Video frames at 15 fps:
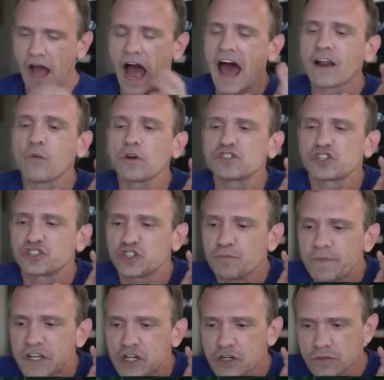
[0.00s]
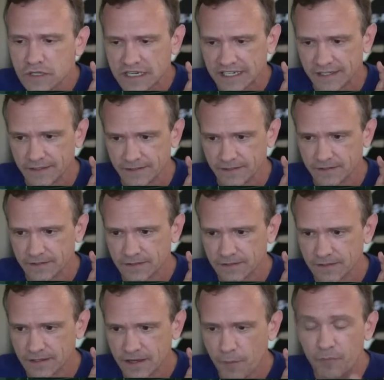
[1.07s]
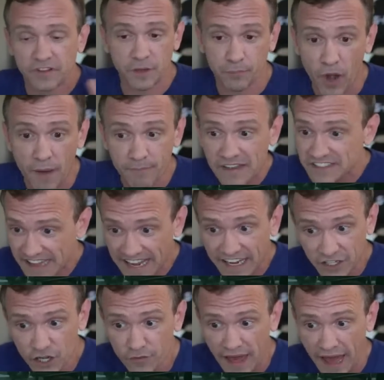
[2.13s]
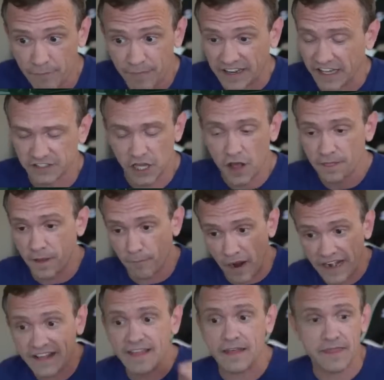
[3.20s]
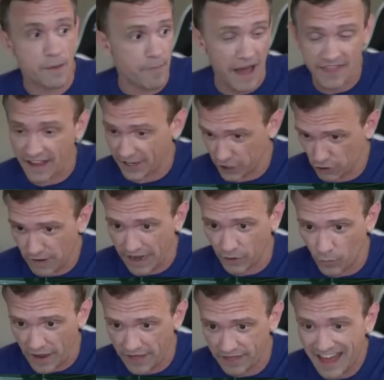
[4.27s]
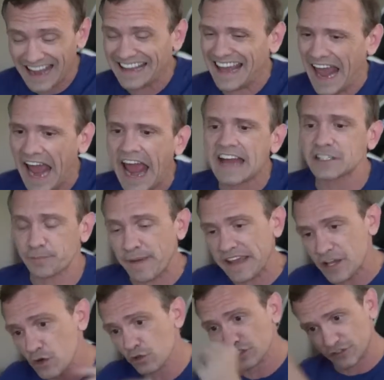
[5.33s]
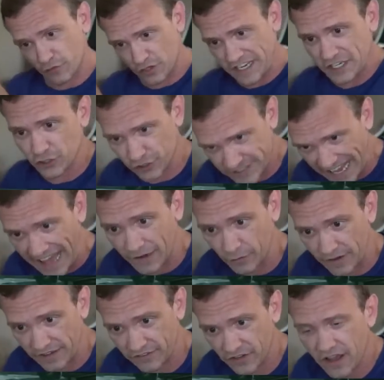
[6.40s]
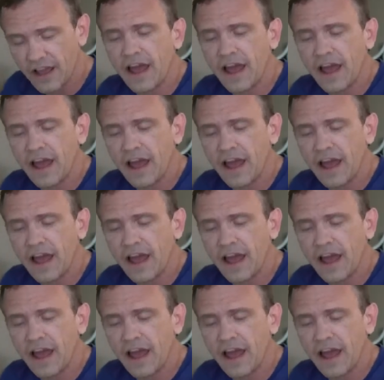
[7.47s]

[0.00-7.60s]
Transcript: I don't want your stupid Keurig. But the problem is they can do that because the money that they buy that Keurig with can't be used for teacher salaries.